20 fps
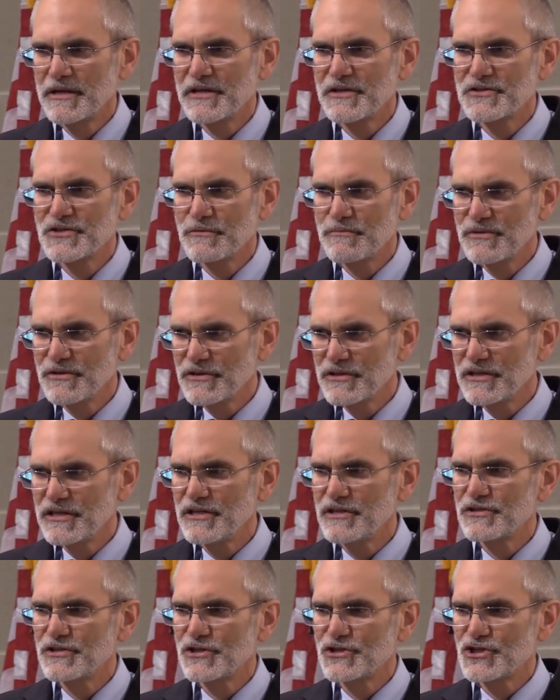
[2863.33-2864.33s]
but his
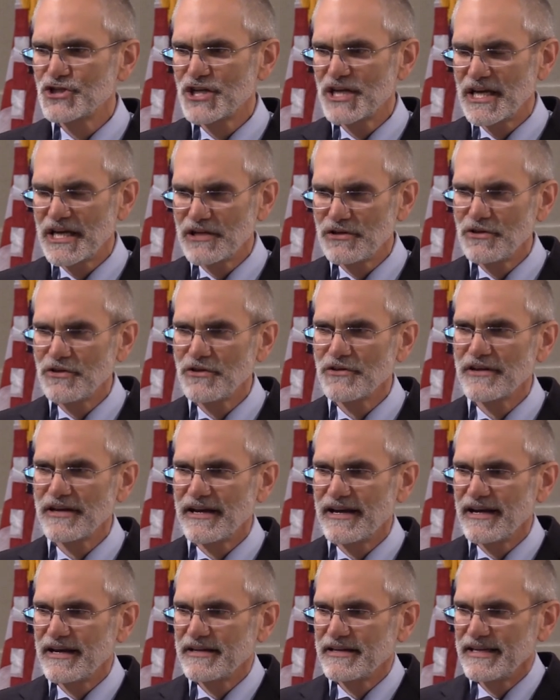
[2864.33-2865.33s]
ability to channel
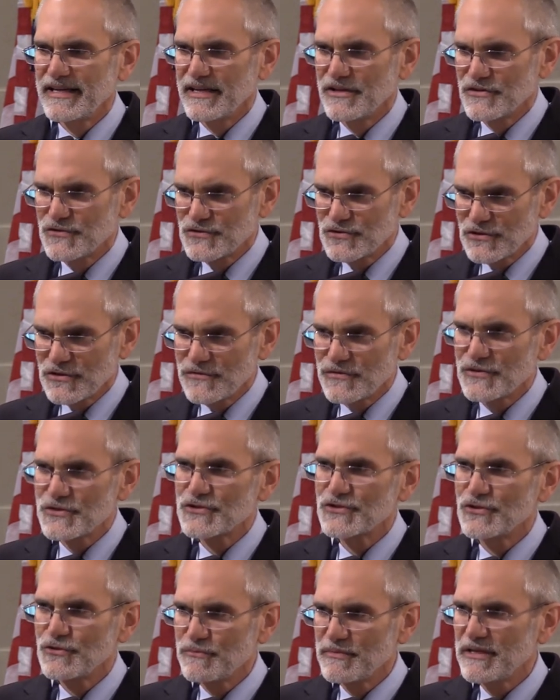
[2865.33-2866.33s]
that in
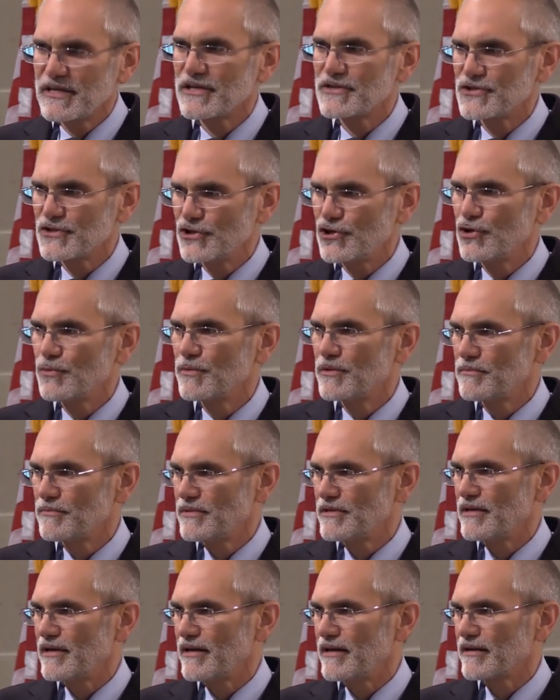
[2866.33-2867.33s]
service to me as a human
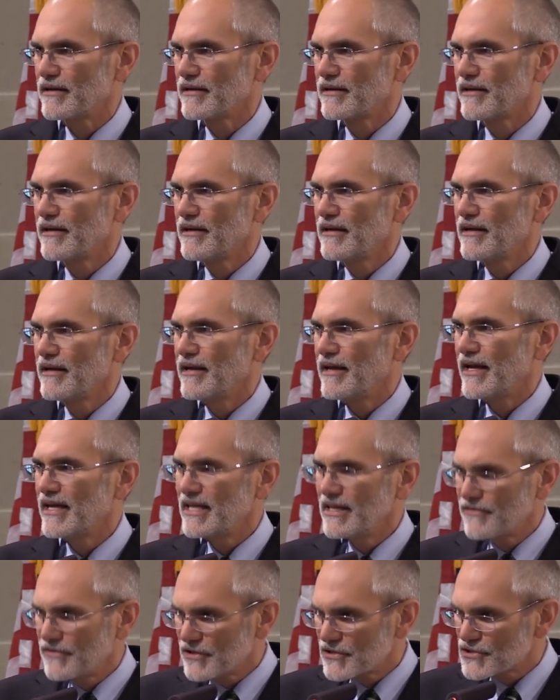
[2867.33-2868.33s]
being.
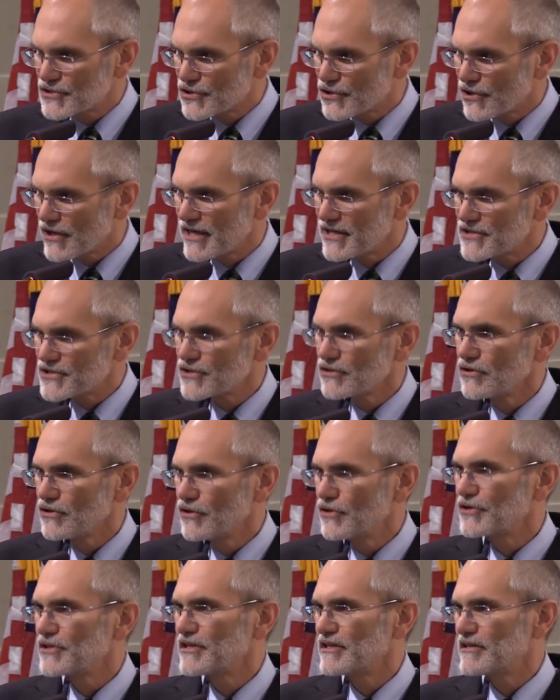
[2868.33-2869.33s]
And even as Christ
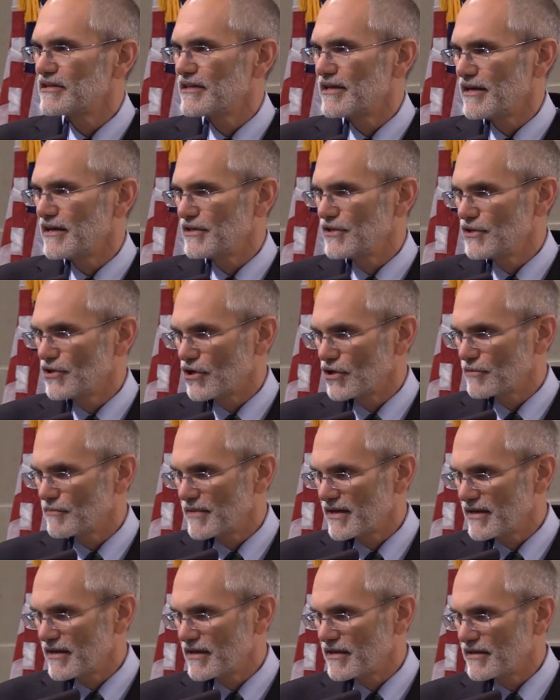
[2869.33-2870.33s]
looked at that
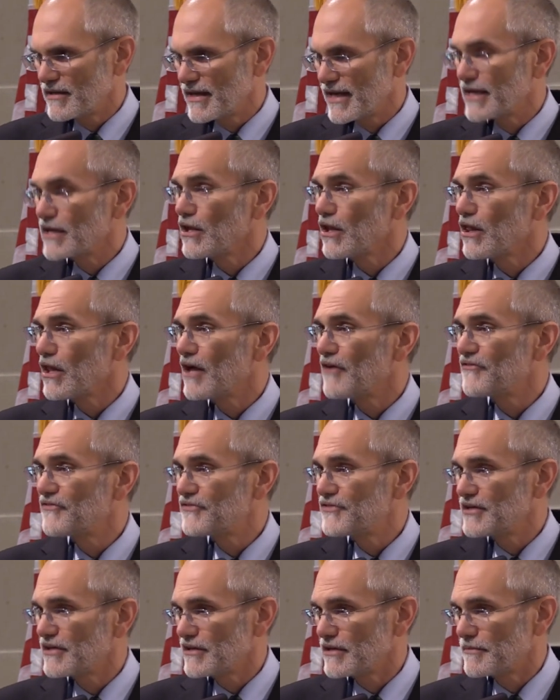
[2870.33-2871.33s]
young man and
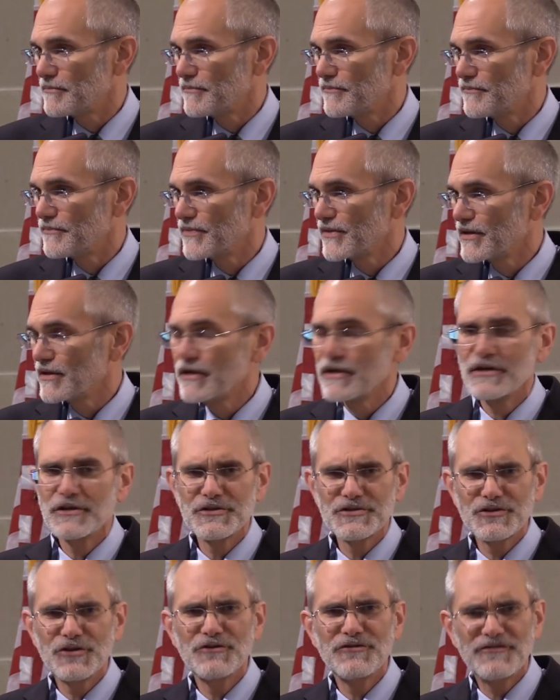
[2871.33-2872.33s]
loved
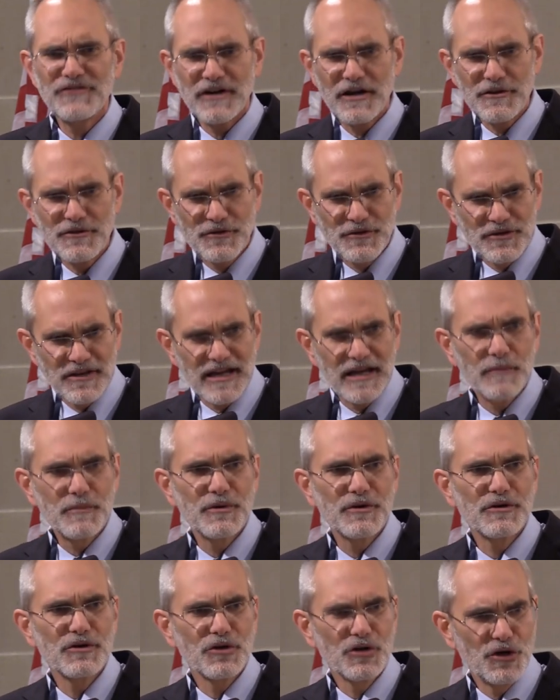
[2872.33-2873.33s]
him, so Father
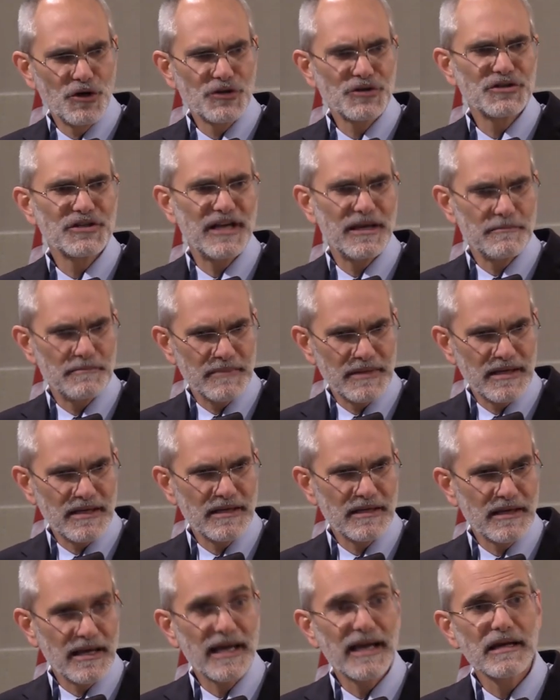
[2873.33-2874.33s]
Lambert looked at
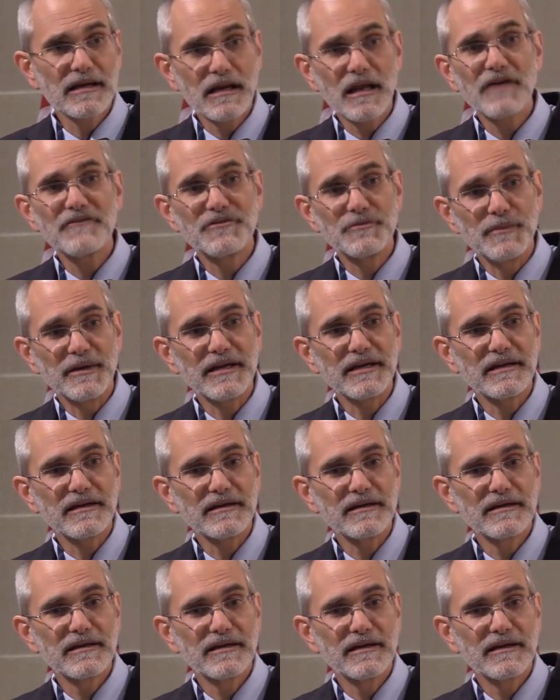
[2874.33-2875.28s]
me and loved me.